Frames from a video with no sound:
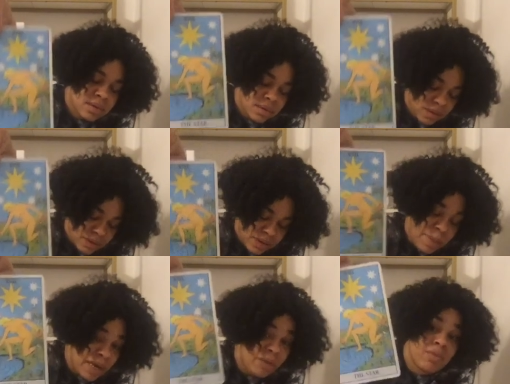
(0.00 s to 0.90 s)

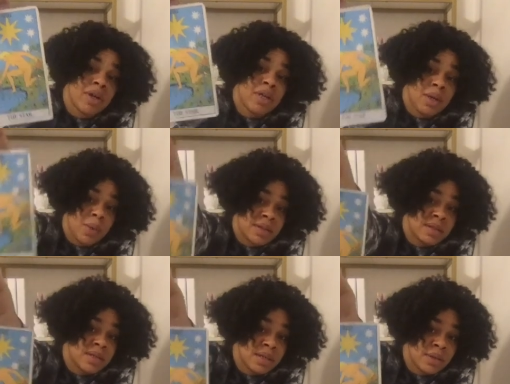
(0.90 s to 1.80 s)
Somebody really wants
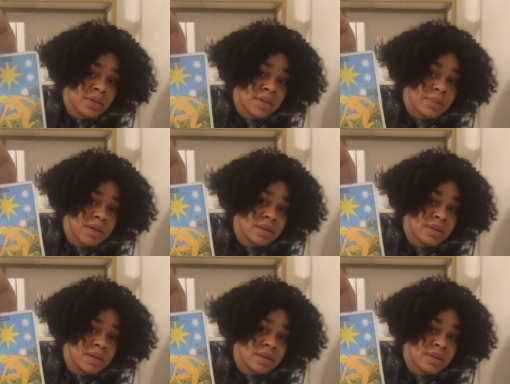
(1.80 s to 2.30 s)
to heal something.